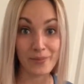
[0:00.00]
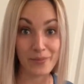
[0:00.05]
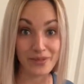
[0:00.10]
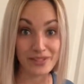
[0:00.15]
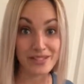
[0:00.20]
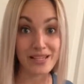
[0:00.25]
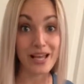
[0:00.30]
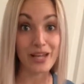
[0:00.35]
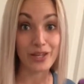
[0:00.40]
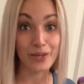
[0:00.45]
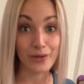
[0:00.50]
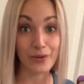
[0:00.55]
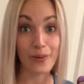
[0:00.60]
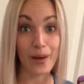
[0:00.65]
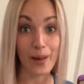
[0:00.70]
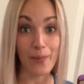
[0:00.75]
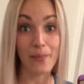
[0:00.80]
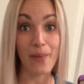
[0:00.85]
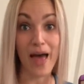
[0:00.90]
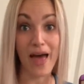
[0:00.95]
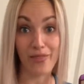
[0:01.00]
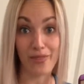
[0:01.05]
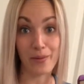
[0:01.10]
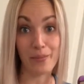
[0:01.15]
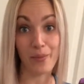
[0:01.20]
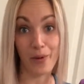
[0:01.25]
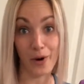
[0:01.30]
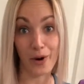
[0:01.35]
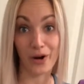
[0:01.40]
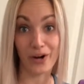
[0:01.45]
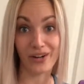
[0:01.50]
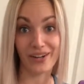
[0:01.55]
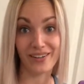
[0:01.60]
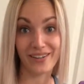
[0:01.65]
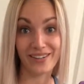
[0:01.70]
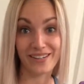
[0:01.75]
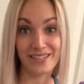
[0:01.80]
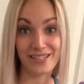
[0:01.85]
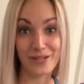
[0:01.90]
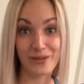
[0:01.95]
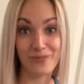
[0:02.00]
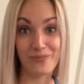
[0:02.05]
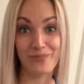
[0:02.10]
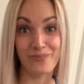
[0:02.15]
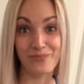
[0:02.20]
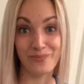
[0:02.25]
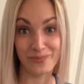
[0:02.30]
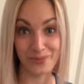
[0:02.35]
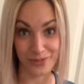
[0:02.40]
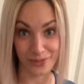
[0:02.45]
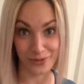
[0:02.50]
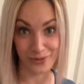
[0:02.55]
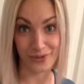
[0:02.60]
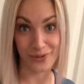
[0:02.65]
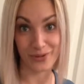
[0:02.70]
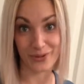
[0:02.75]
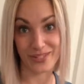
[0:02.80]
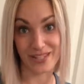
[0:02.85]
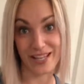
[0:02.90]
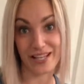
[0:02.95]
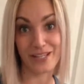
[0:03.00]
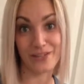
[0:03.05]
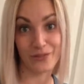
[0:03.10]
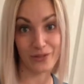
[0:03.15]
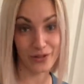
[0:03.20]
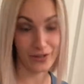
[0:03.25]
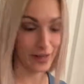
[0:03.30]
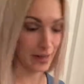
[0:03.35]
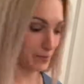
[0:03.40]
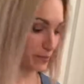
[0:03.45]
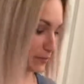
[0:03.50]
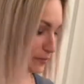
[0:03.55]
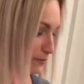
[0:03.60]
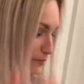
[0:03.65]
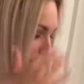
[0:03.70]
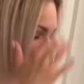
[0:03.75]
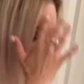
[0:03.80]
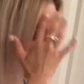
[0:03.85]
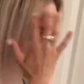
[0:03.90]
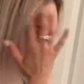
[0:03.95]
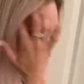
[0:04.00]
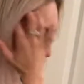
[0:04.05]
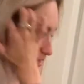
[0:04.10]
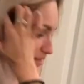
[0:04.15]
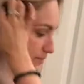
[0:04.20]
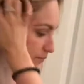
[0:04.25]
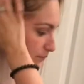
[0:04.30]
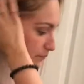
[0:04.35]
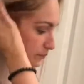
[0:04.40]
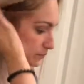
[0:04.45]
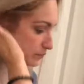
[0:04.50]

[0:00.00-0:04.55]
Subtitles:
set you up at the bar to do those things for your purpose.